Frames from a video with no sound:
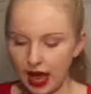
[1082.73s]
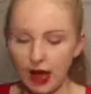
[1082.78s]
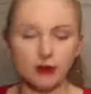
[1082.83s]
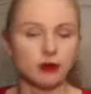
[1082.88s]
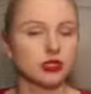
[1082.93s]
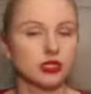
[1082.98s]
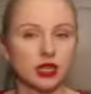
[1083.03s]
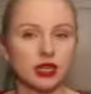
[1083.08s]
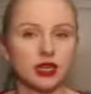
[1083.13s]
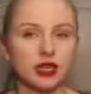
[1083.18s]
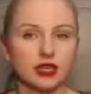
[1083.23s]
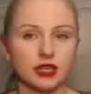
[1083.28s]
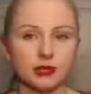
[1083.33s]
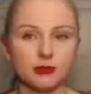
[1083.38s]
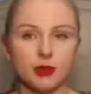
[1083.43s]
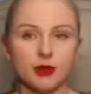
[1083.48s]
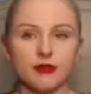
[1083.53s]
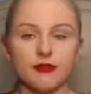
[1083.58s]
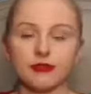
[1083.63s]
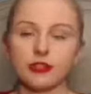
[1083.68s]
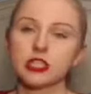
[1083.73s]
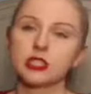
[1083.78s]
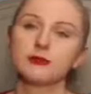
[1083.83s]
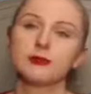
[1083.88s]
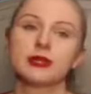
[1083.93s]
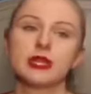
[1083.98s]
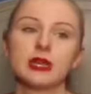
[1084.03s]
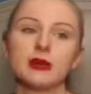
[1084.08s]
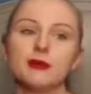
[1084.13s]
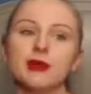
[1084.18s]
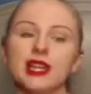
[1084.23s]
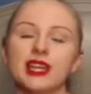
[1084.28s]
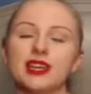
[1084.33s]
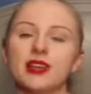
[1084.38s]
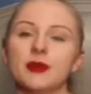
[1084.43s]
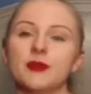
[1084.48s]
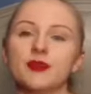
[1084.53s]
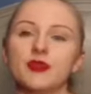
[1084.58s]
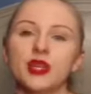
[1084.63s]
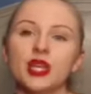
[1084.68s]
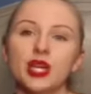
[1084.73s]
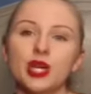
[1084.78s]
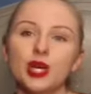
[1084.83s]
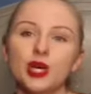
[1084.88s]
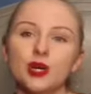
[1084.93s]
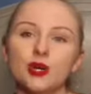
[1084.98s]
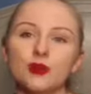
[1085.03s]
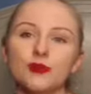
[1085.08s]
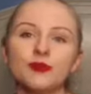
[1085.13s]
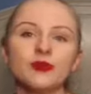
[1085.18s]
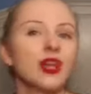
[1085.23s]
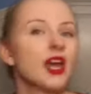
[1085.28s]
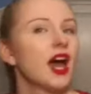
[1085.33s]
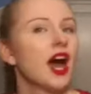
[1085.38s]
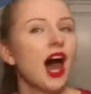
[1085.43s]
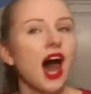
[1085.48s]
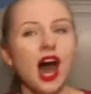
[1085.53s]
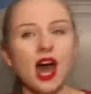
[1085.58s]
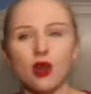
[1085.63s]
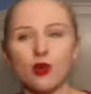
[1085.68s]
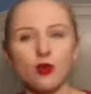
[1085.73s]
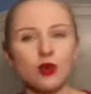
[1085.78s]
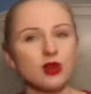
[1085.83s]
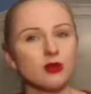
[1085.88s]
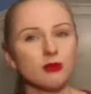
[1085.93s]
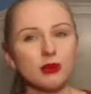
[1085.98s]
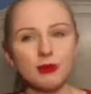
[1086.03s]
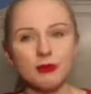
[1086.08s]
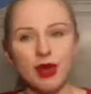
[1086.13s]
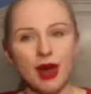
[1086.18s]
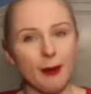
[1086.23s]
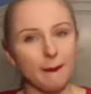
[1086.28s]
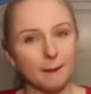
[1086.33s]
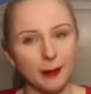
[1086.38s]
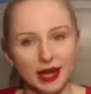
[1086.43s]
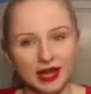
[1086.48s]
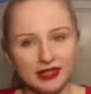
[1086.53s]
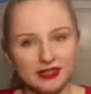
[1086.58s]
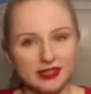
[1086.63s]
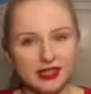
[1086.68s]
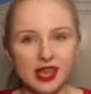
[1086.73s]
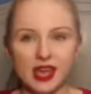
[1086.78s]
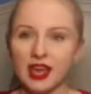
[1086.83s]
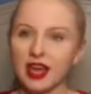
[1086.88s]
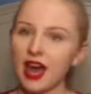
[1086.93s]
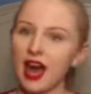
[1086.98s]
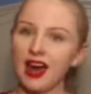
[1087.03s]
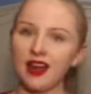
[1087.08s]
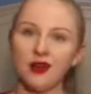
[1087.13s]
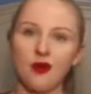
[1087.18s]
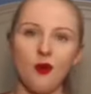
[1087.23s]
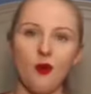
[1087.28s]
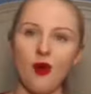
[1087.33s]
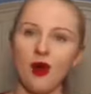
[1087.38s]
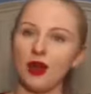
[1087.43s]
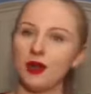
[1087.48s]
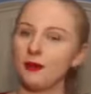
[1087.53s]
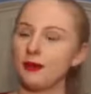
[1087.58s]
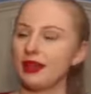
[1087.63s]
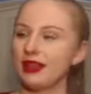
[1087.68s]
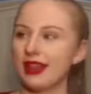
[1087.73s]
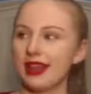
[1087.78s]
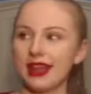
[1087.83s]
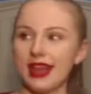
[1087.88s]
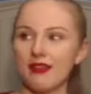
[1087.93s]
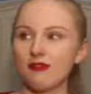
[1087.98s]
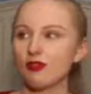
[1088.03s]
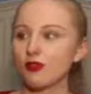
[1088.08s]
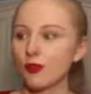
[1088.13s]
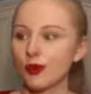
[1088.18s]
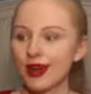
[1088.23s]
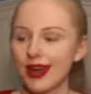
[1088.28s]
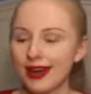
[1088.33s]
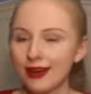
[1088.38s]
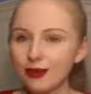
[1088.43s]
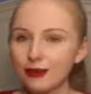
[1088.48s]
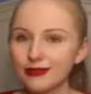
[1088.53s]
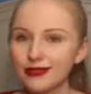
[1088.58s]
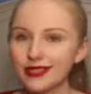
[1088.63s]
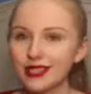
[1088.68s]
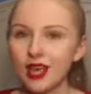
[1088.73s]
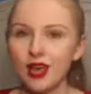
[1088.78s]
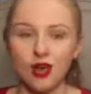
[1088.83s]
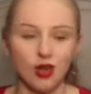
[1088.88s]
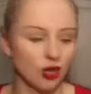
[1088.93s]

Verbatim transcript: I was gonna get them at first, but then I'm like, you know, I don't wanna be that basic. I don't wanna be like everyone else.